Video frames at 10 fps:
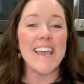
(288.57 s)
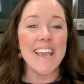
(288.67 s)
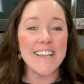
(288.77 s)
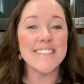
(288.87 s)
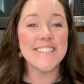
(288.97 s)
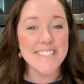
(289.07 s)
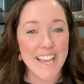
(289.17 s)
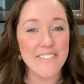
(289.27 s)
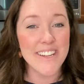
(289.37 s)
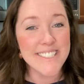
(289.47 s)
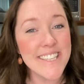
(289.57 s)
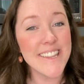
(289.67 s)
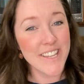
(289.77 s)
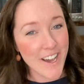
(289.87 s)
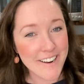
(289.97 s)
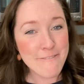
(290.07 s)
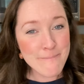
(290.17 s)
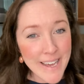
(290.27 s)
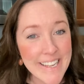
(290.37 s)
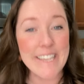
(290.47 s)
it saved us a lot of
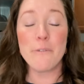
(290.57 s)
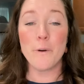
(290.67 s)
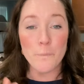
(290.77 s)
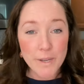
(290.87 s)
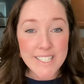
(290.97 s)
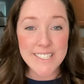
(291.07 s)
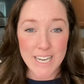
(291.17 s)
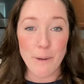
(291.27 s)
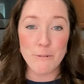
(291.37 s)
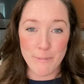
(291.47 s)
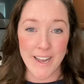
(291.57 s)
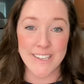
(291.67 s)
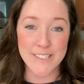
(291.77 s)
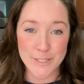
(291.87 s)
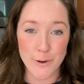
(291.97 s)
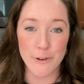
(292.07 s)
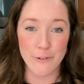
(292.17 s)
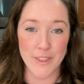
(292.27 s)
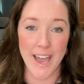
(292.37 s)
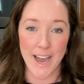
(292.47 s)
money when we stopped buying soda
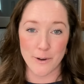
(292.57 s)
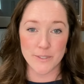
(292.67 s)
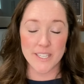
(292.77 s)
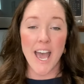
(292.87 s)
for the house.